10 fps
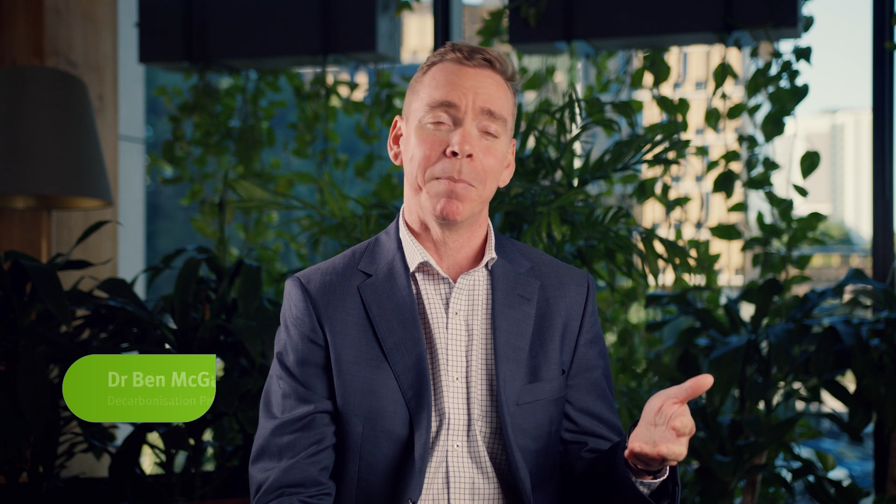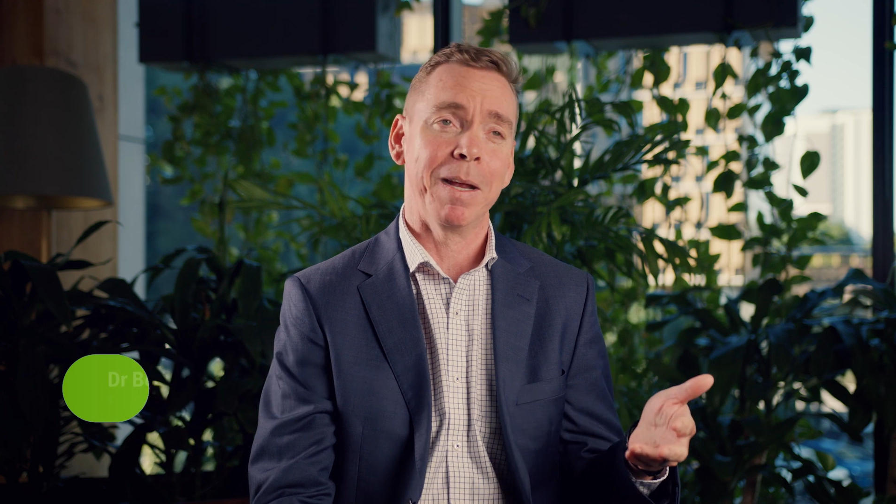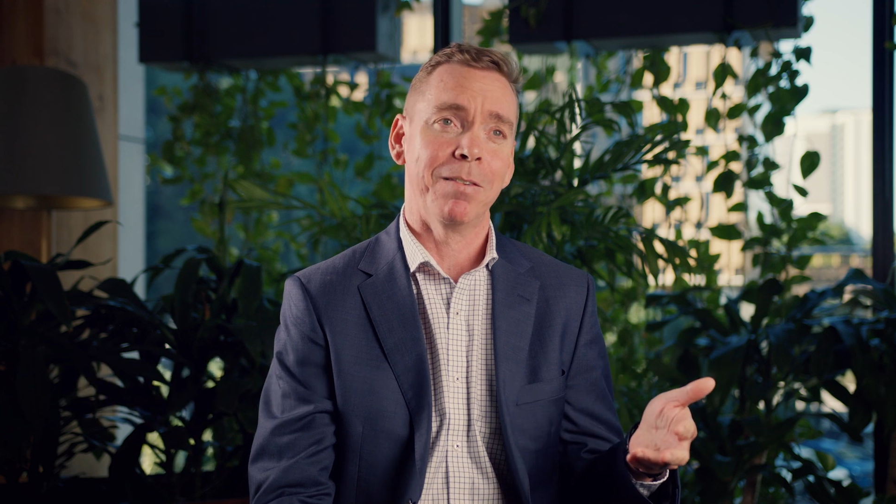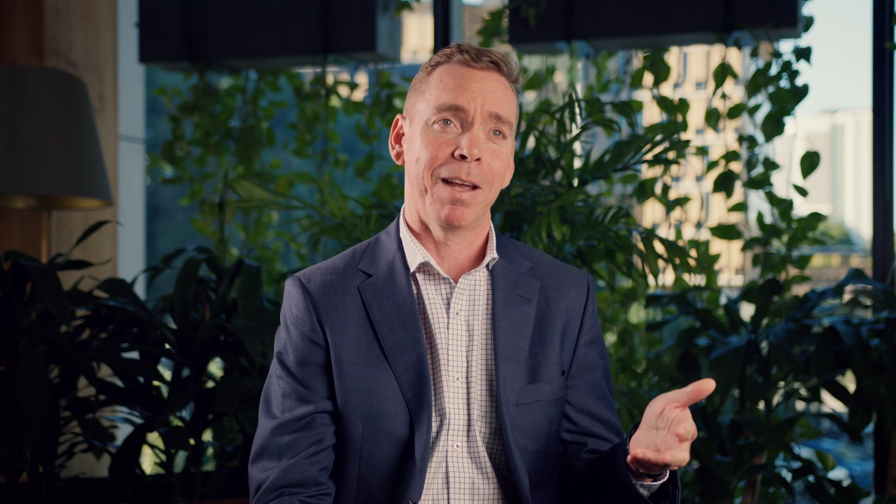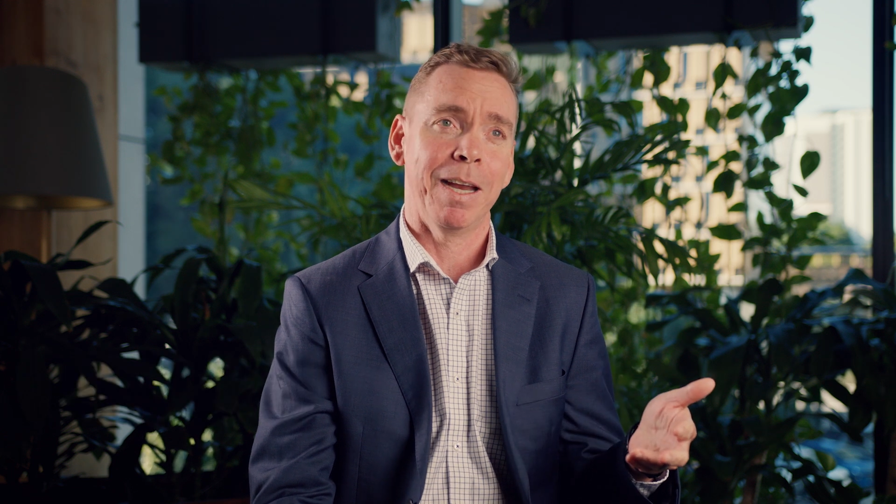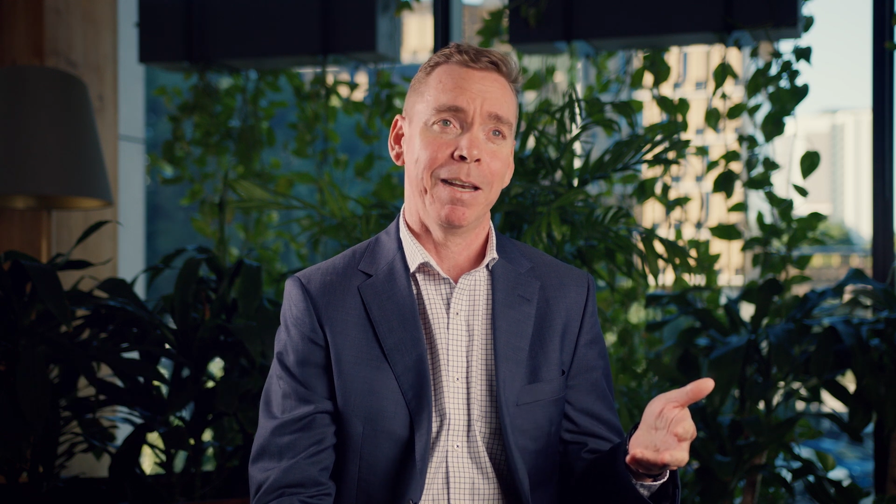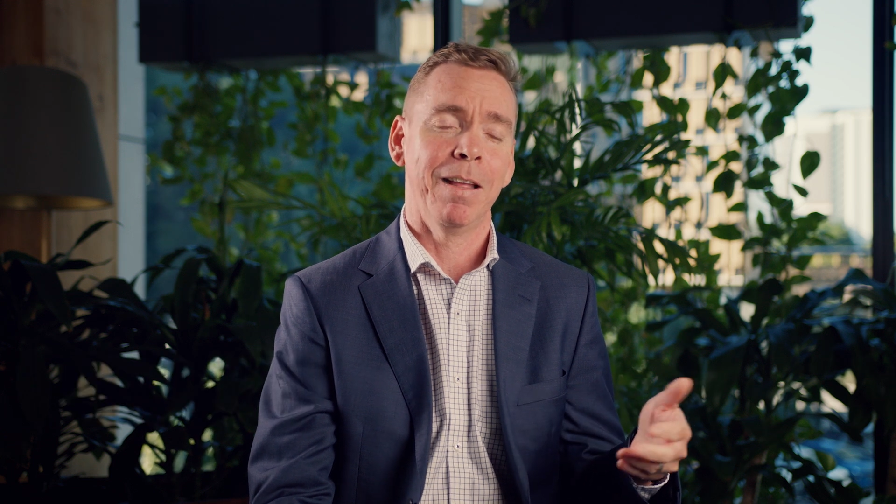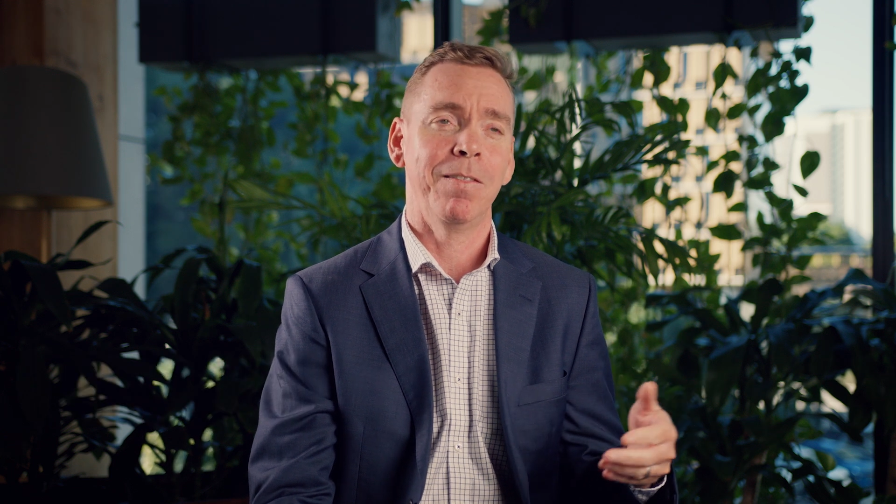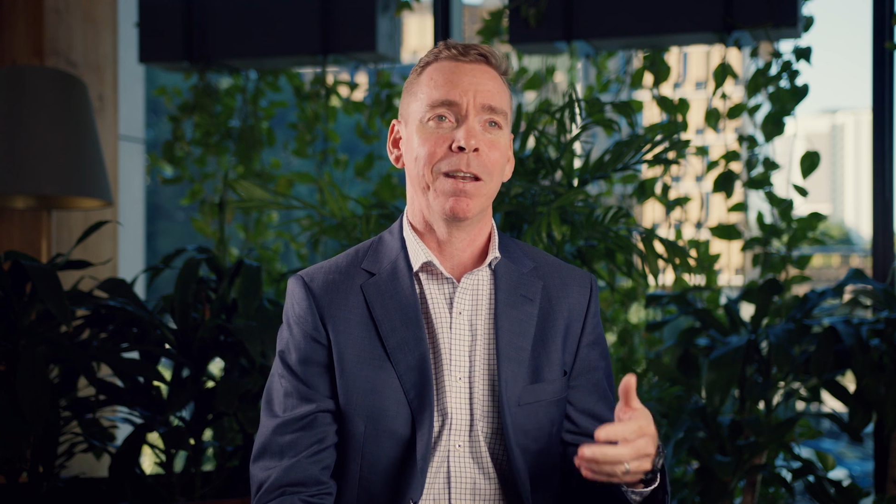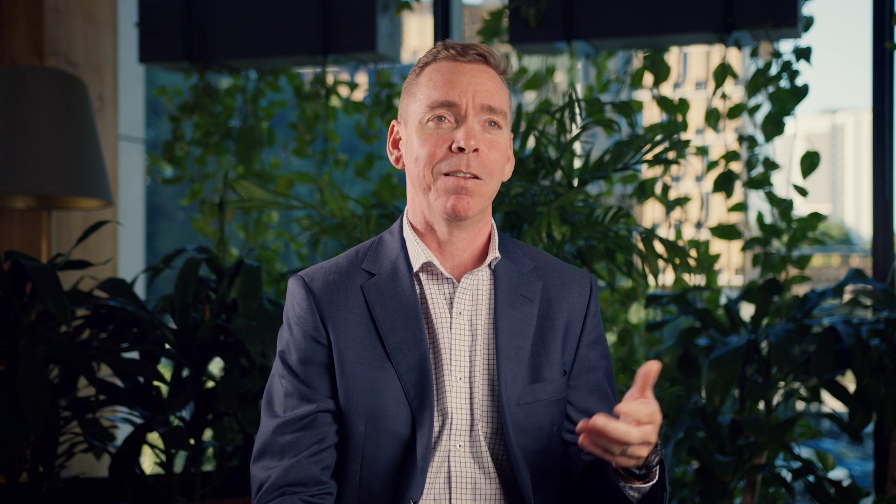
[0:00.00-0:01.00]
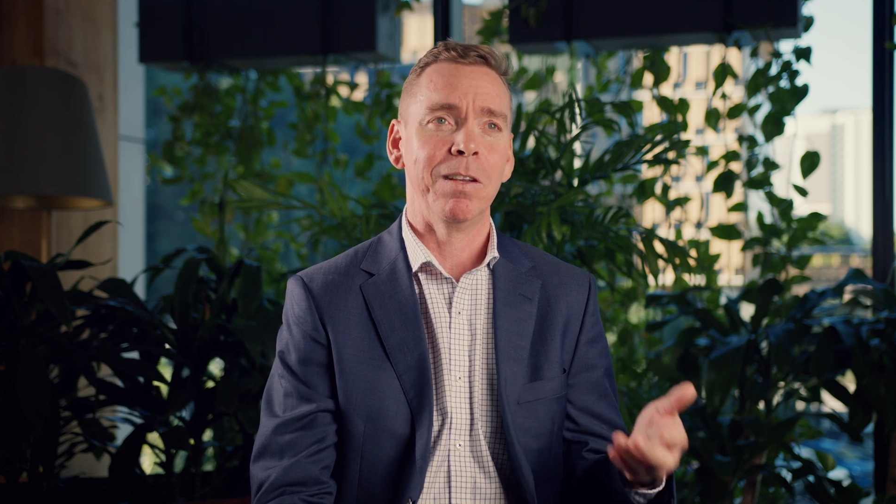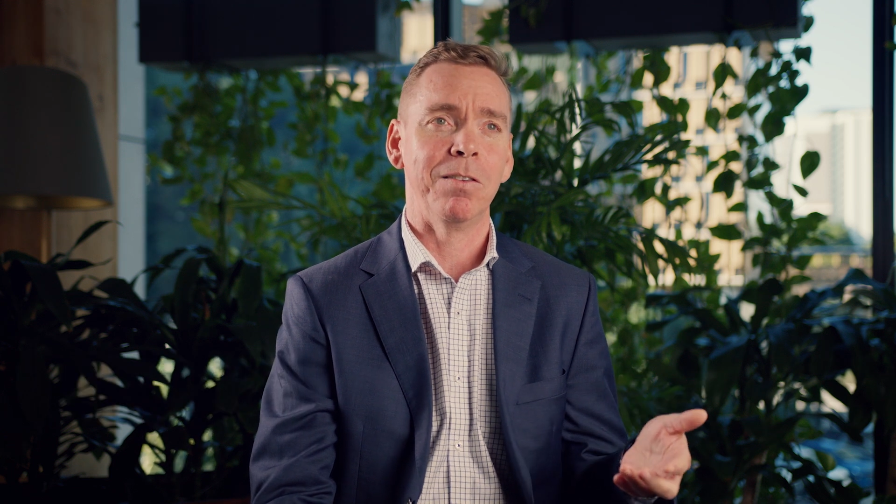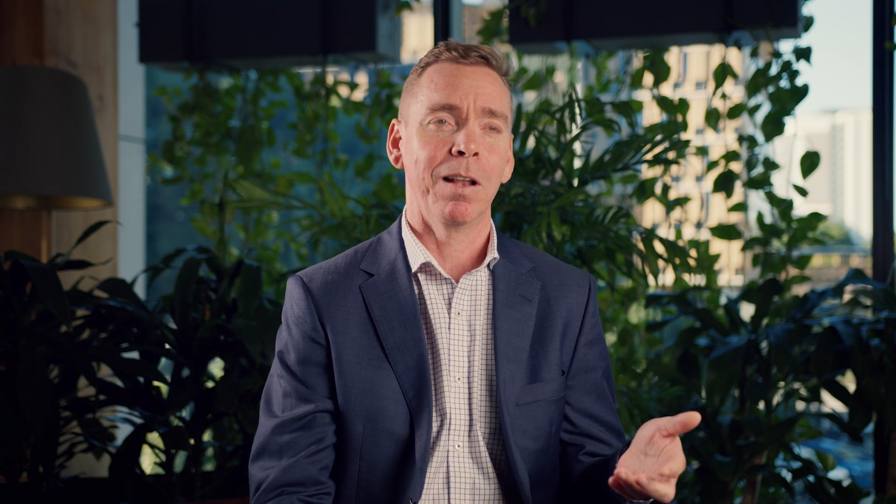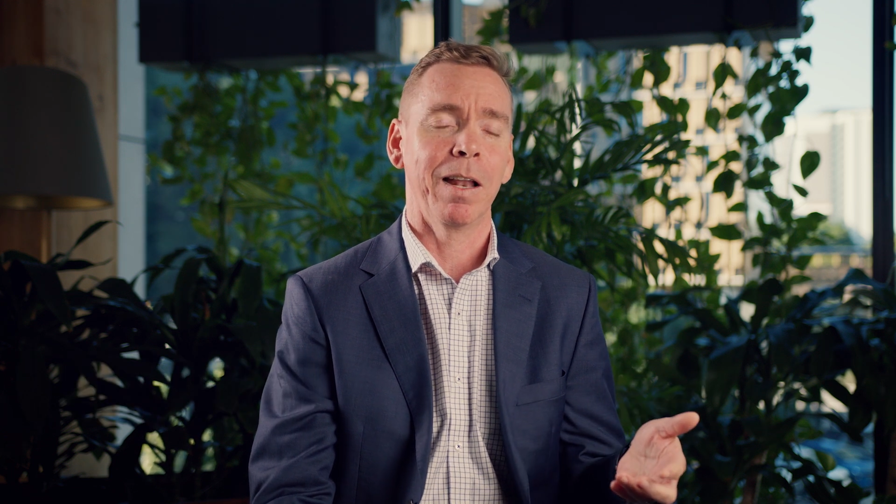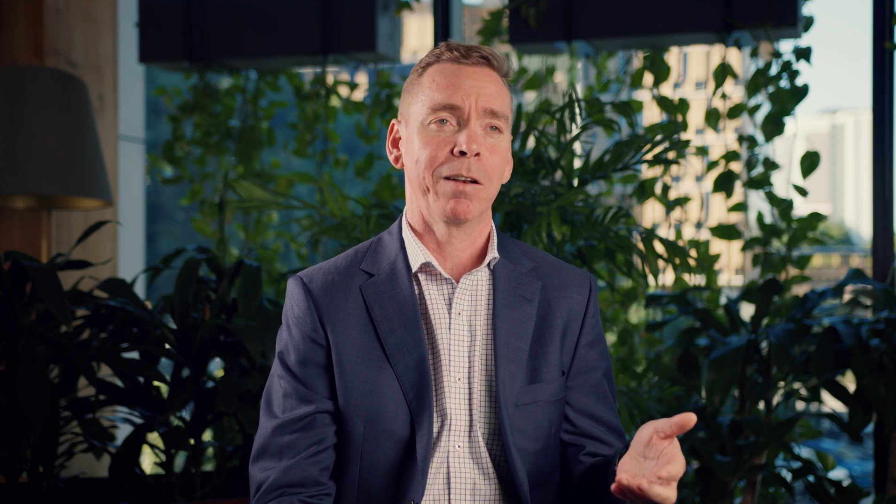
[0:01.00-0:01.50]
maintain than a
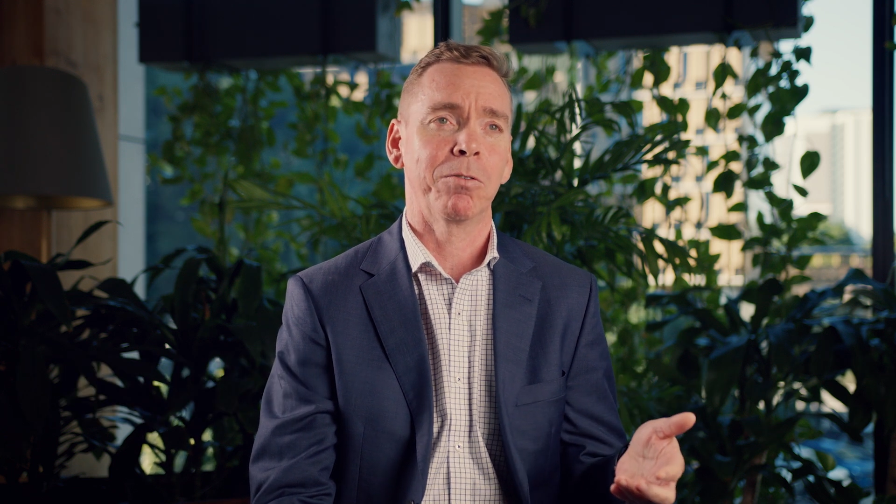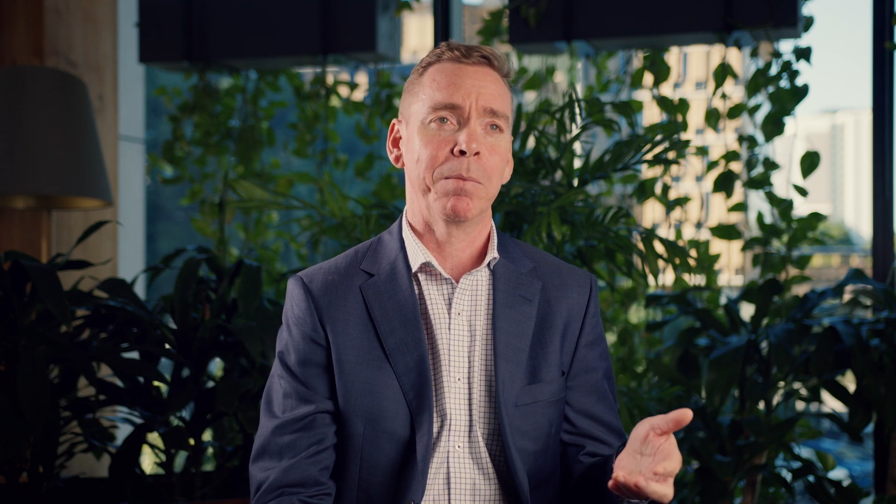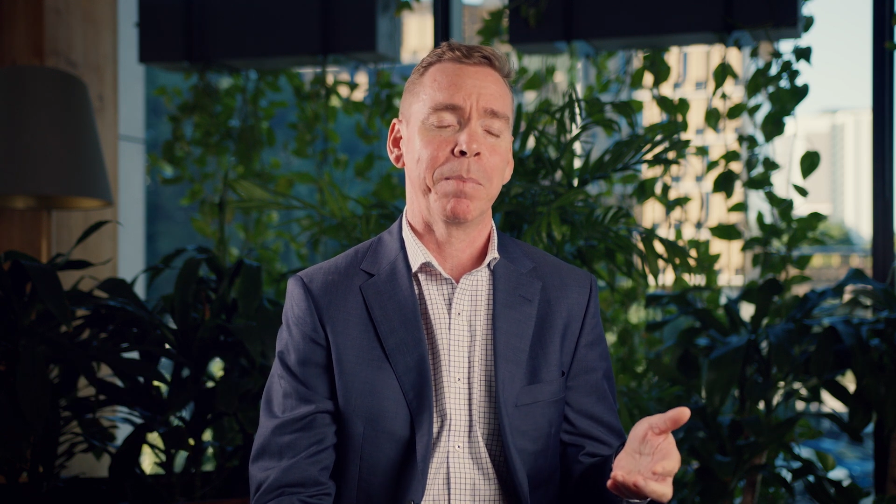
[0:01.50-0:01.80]
diesel electric